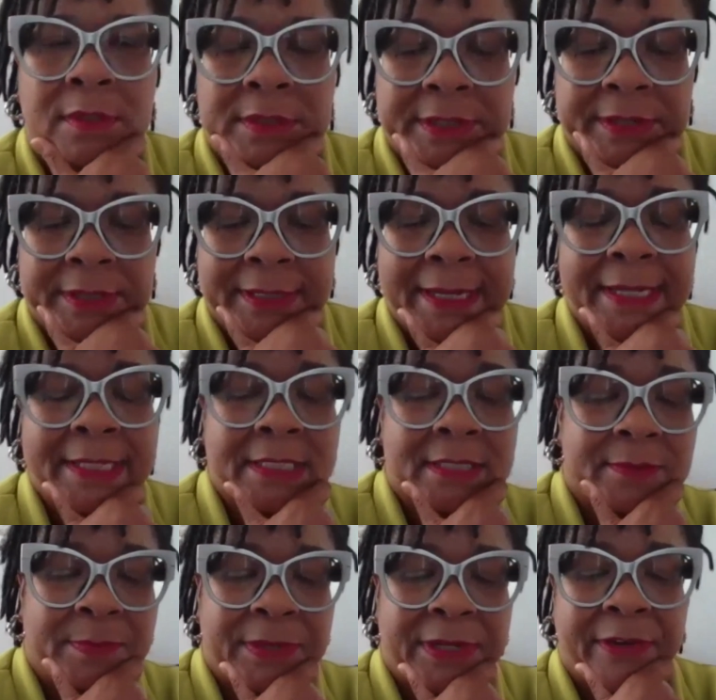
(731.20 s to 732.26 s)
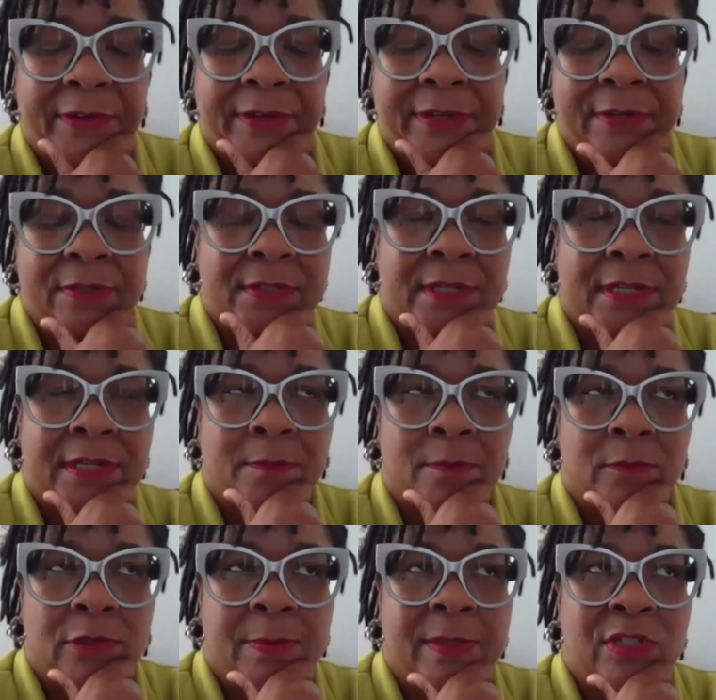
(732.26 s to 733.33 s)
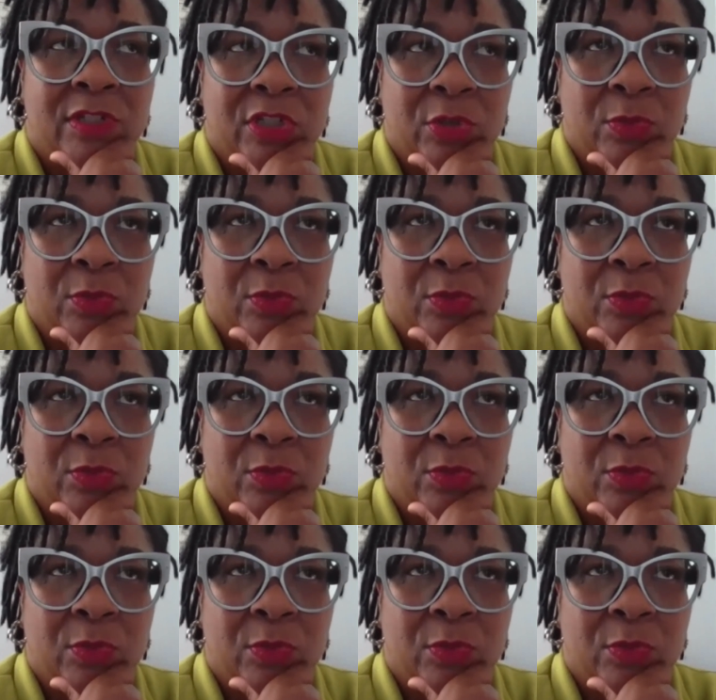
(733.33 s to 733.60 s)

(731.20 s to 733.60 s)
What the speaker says: there are lots of barriers, especially